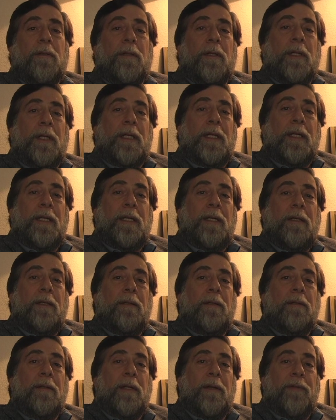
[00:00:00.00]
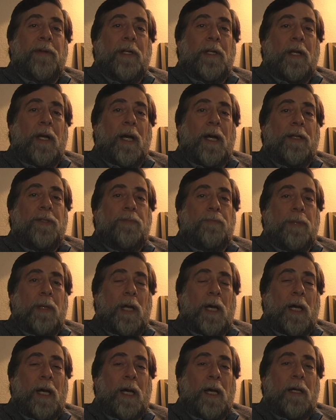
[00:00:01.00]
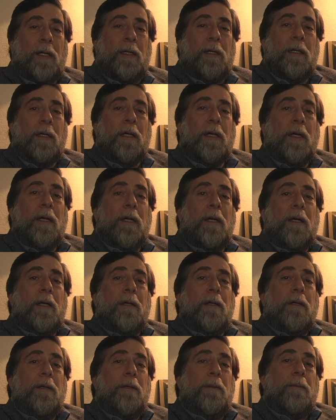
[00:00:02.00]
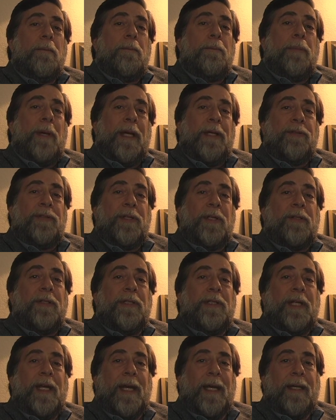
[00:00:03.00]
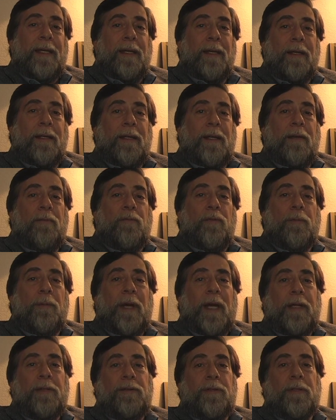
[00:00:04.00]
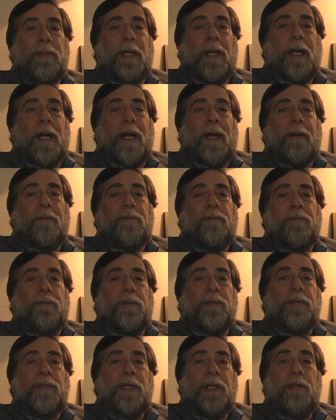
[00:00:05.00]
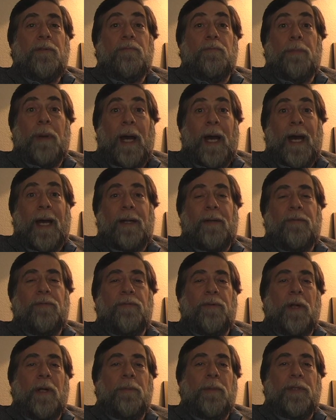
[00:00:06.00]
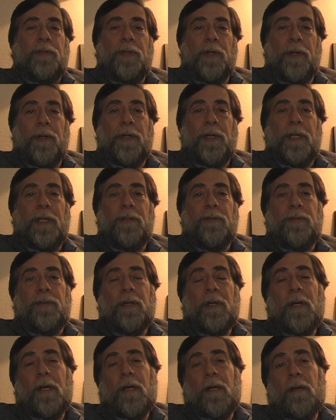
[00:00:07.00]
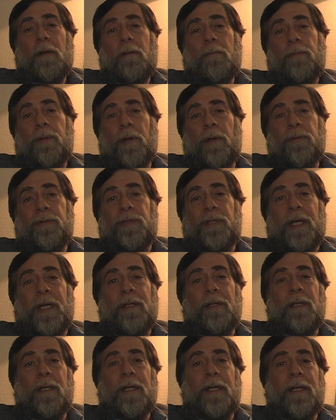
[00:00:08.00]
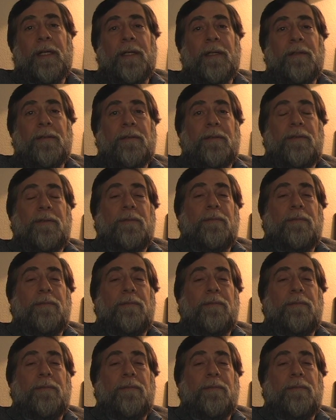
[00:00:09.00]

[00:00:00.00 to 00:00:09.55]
the Living Lies blog, basically taking the information that I've received back from attorneys, pro se litigants,